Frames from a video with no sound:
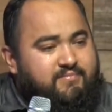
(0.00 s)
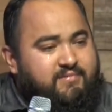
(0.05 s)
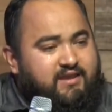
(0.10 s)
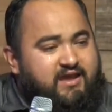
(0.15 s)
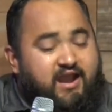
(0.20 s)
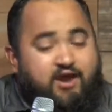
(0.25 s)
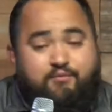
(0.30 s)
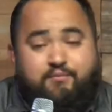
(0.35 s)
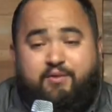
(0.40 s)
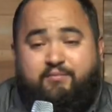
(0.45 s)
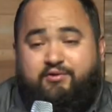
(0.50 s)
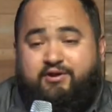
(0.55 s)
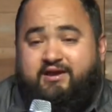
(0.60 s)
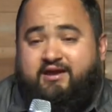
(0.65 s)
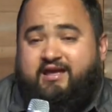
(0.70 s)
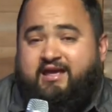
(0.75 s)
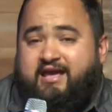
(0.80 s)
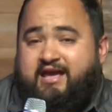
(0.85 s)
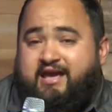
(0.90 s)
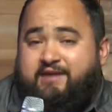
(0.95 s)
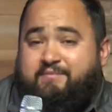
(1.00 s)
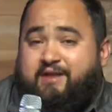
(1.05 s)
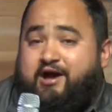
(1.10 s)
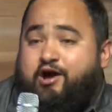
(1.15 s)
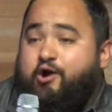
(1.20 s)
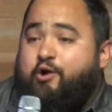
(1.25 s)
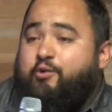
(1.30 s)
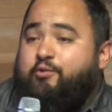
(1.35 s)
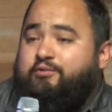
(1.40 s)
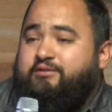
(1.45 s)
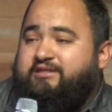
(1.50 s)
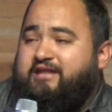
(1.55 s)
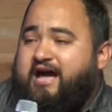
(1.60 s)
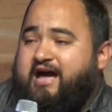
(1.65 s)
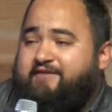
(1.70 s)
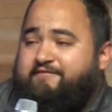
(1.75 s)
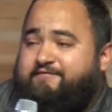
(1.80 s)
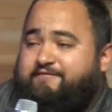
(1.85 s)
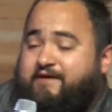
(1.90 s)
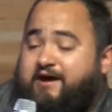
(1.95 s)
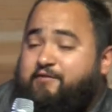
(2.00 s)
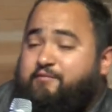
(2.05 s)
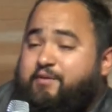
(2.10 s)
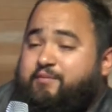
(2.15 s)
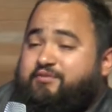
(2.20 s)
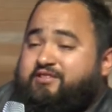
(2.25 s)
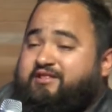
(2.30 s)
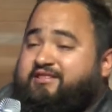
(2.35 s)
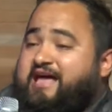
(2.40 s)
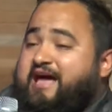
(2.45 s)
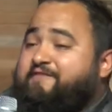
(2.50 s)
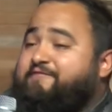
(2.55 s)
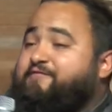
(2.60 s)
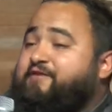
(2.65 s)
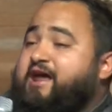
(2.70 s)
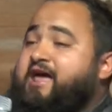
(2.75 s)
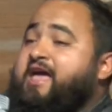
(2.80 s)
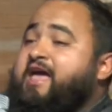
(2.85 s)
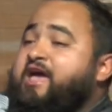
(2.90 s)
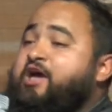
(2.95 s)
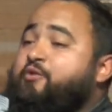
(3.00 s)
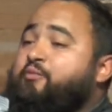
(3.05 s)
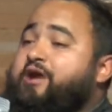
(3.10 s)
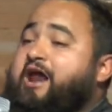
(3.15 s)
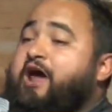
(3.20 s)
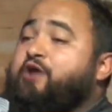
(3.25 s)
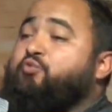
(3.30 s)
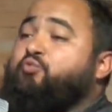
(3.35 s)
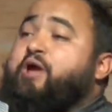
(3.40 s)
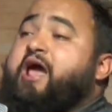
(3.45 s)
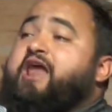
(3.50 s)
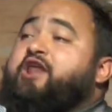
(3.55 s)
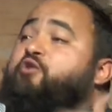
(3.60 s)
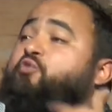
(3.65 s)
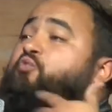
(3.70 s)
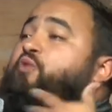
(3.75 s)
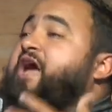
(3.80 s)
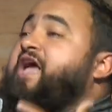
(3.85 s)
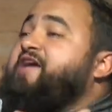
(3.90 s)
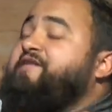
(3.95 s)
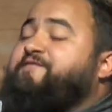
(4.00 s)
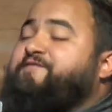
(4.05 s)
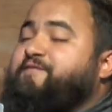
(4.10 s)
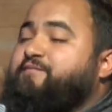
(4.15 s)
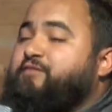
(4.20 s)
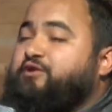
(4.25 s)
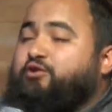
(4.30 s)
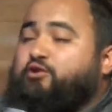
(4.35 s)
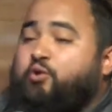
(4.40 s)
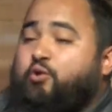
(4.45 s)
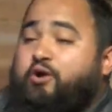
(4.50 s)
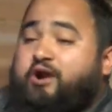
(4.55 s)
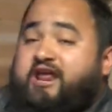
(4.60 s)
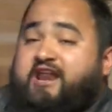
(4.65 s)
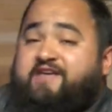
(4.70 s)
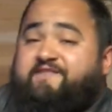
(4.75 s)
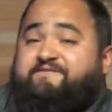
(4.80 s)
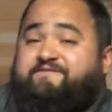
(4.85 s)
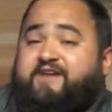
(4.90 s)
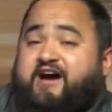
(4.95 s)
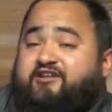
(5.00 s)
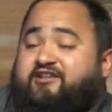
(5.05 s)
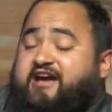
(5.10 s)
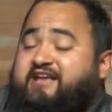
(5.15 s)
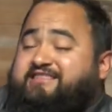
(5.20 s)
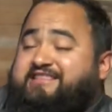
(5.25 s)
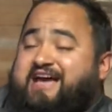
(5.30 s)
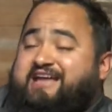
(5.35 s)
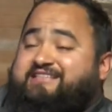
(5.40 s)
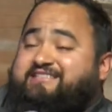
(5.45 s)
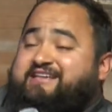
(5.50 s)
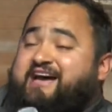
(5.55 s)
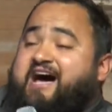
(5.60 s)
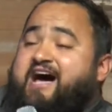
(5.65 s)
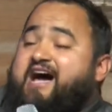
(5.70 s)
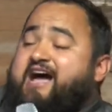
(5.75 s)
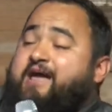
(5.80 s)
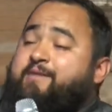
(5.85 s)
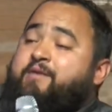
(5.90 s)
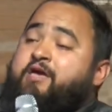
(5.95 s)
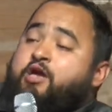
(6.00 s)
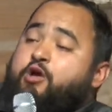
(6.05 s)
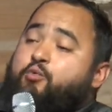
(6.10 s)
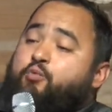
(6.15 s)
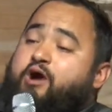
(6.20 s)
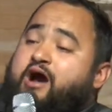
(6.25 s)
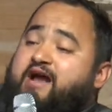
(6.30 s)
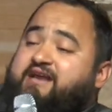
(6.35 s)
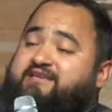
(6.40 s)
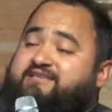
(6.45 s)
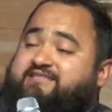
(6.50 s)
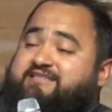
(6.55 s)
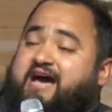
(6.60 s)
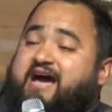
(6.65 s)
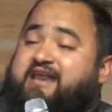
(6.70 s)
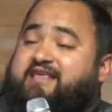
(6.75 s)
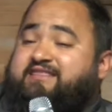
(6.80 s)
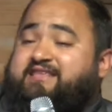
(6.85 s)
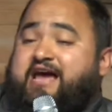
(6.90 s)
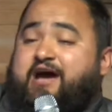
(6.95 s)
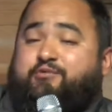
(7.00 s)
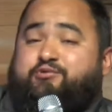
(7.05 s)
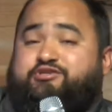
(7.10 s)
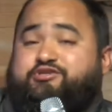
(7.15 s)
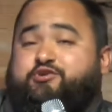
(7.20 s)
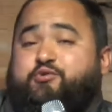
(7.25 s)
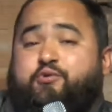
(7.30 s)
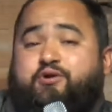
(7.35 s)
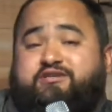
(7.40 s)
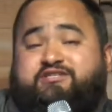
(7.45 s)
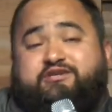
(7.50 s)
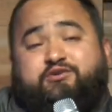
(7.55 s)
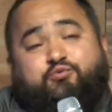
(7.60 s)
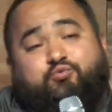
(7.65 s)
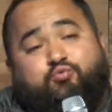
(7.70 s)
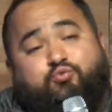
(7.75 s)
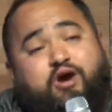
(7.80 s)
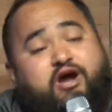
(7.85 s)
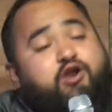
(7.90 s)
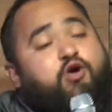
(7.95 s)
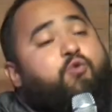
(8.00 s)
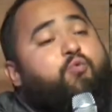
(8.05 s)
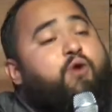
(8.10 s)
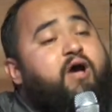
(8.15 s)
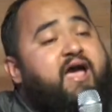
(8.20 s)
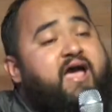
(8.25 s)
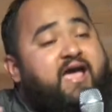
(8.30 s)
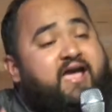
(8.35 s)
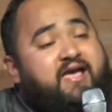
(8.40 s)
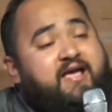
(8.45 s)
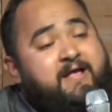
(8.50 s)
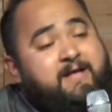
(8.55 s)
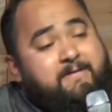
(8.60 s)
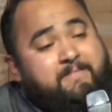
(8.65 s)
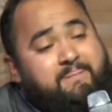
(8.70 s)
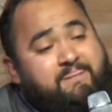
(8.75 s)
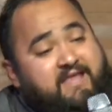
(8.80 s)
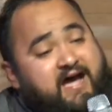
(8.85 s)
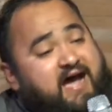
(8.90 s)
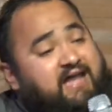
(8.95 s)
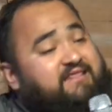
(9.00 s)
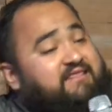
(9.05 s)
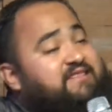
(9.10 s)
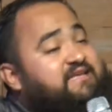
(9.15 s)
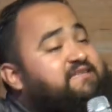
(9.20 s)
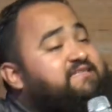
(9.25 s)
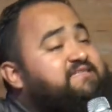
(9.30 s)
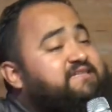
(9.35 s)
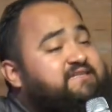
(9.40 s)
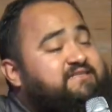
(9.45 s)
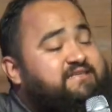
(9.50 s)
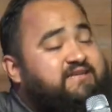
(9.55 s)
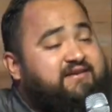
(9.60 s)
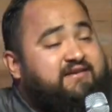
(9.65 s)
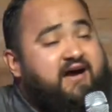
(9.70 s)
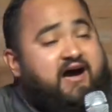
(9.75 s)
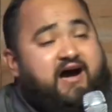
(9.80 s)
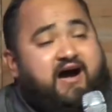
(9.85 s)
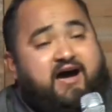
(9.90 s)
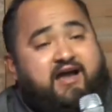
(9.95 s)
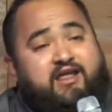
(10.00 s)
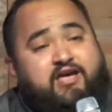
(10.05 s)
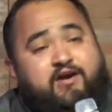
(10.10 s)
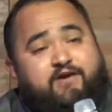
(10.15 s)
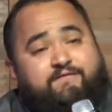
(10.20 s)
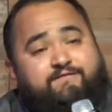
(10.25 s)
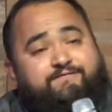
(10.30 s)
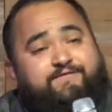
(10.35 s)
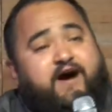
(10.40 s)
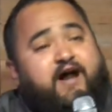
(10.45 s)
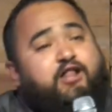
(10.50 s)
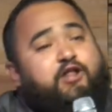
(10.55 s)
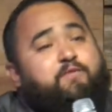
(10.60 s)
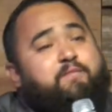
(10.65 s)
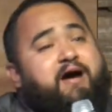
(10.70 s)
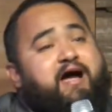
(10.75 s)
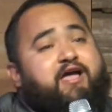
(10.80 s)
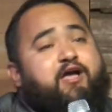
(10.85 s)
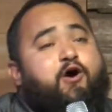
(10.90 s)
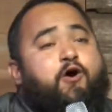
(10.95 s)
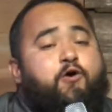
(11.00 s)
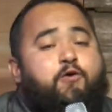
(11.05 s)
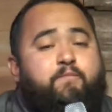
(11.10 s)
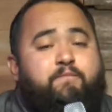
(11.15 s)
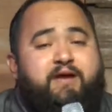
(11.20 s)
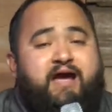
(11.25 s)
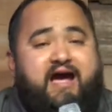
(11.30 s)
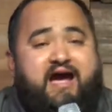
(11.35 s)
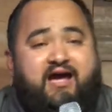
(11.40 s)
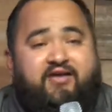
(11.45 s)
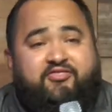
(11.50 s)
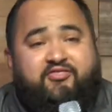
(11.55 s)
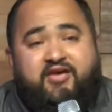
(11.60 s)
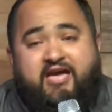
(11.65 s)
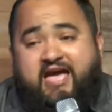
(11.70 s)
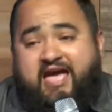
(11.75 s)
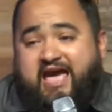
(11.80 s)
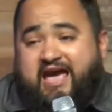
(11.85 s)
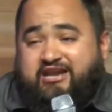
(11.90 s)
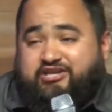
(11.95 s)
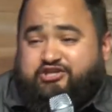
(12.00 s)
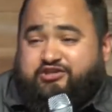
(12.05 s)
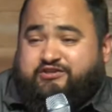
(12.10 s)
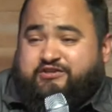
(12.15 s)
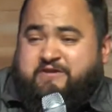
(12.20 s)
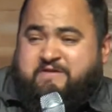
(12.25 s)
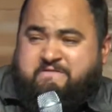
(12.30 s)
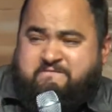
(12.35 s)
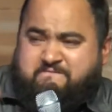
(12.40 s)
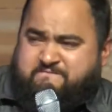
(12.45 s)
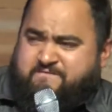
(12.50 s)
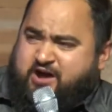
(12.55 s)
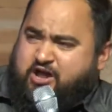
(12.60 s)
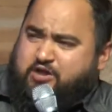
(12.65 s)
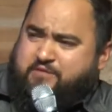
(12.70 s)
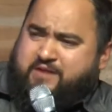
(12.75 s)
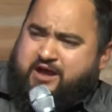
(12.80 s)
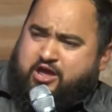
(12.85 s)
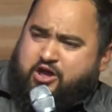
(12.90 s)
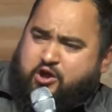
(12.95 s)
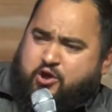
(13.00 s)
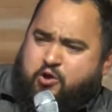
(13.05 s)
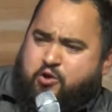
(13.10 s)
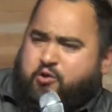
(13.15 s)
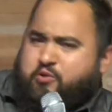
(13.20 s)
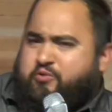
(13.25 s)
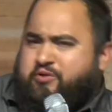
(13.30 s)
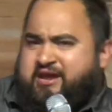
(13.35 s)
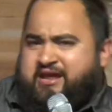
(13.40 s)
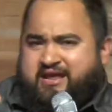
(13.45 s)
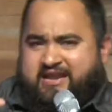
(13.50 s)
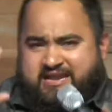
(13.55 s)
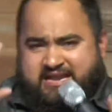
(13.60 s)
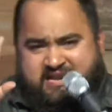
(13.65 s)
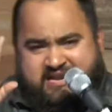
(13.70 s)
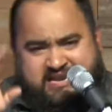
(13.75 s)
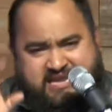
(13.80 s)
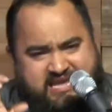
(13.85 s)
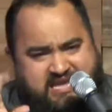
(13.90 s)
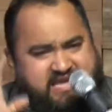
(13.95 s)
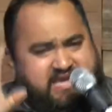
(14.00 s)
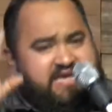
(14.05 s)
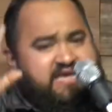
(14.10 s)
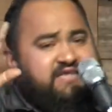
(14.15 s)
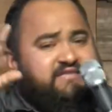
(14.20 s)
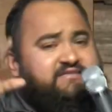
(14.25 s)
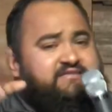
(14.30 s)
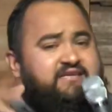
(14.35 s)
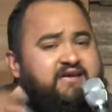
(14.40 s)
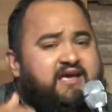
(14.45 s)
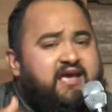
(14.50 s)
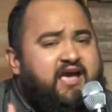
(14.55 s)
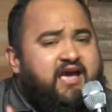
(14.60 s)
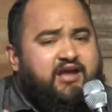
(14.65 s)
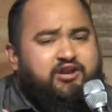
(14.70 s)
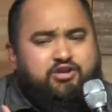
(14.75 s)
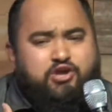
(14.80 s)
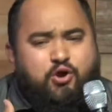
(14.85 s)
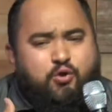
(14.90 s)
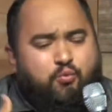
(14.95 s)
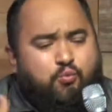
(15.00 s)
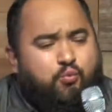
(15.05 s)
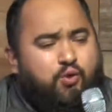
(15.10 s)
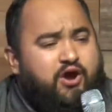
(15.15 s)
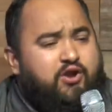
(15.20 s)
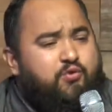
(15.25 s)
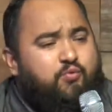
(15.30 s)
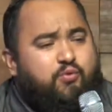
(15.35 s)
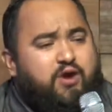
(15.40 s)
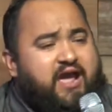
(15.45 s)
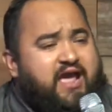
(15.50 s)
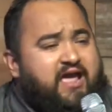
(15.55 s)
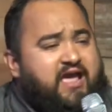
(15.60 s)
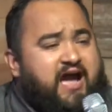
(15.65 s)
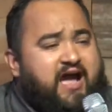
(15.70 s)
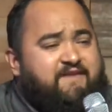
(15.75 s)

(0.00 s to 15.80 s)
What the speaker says: And I remembered it in my own life. I remember the life when I ran away from the Lord, and it felt like that time where I decided that I was going to run away, not listen to God, follow my own path, and just follow my own needs and go one way.